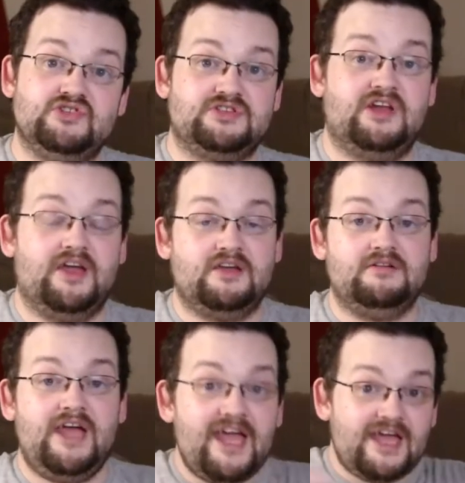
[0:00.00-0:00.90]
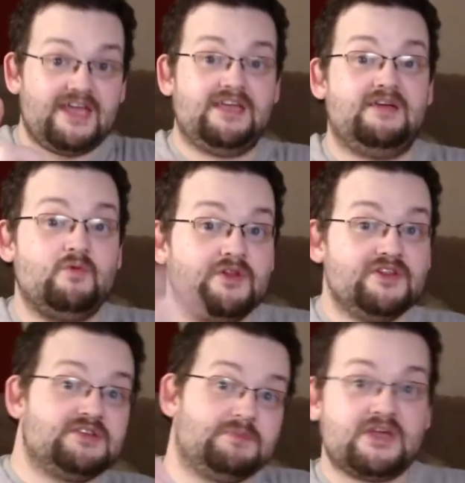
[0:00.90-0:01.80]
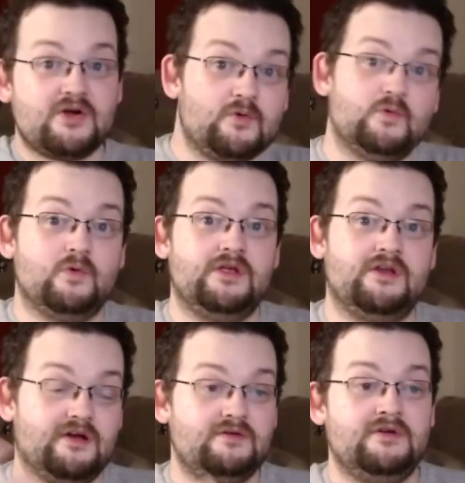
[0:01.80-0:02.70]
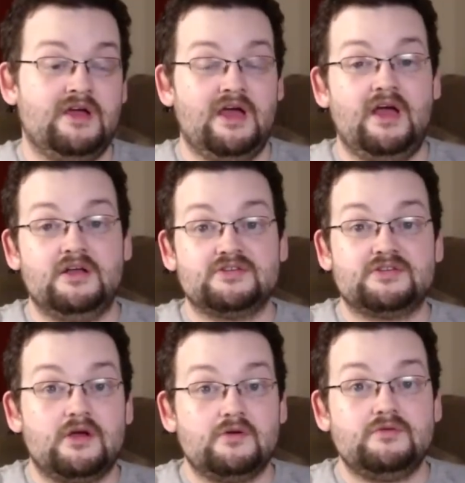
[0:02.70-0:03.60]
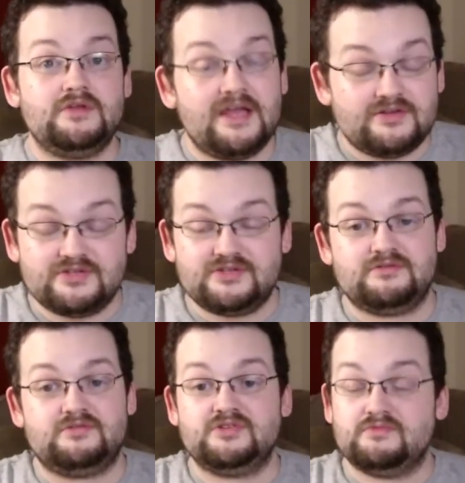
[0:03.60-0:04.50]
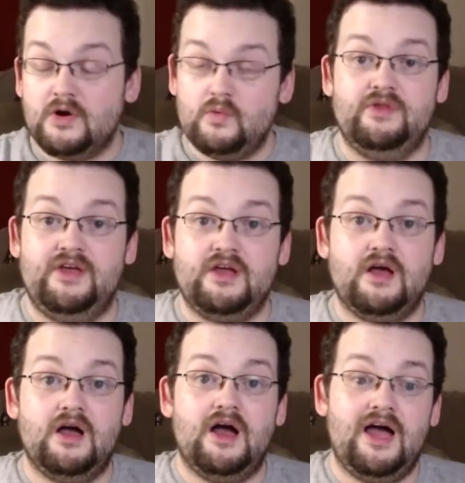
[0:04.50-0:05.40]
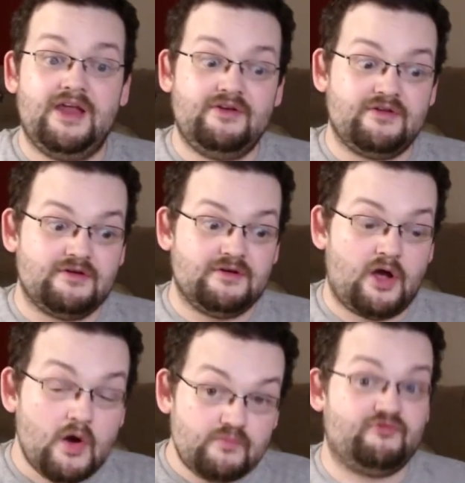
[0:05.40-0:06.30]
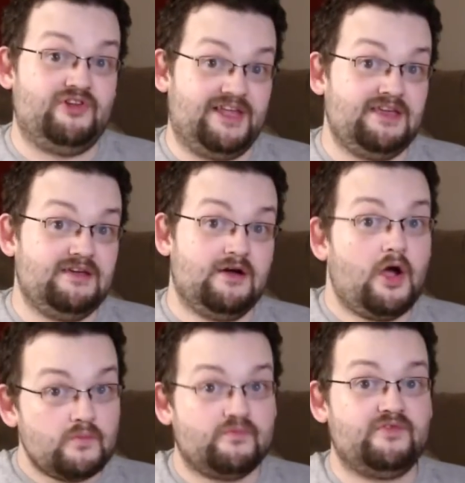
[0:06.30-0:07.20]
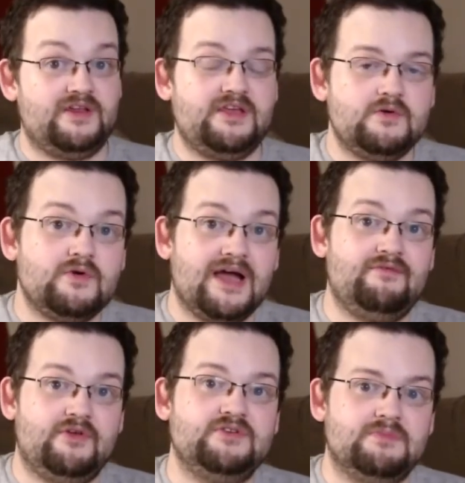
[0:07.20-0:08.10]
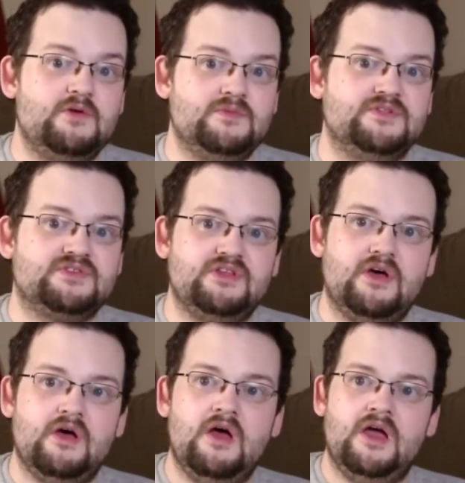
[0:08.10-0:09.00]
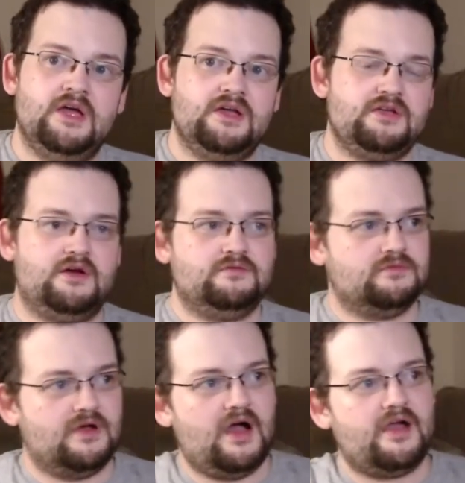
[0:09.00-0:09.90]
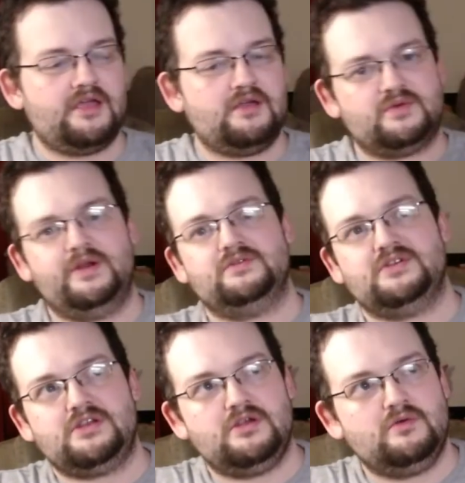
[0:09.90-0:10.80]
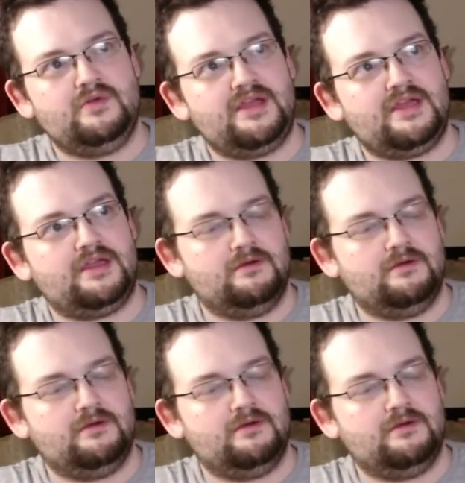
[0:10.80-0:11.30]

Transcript: like, hey, wouldn't this be cool, you know? So yeah, just roll with it. And hopefully you'll have those moments that, you know, so when I was at uni